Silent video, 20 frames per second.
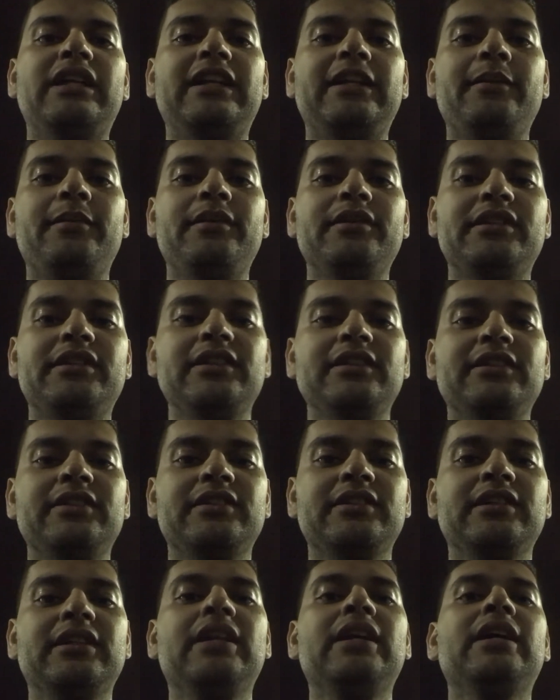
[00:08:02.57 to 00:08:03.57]
daily
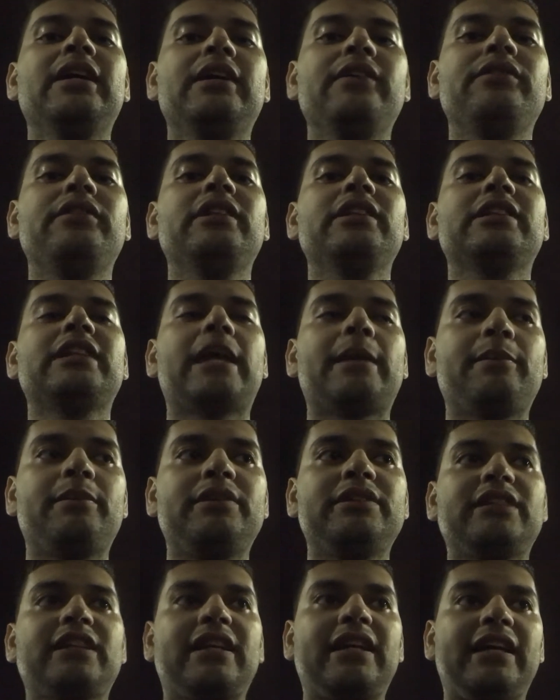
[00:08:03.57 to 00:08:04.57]
basis if this
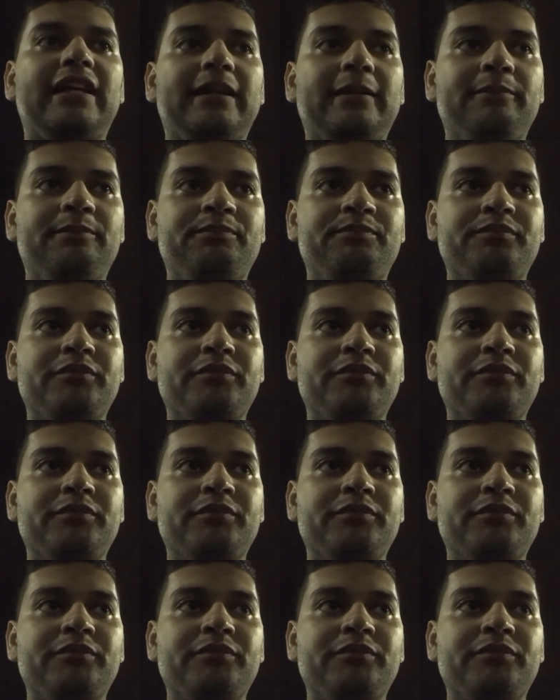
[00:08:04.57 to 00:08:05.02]
happens again.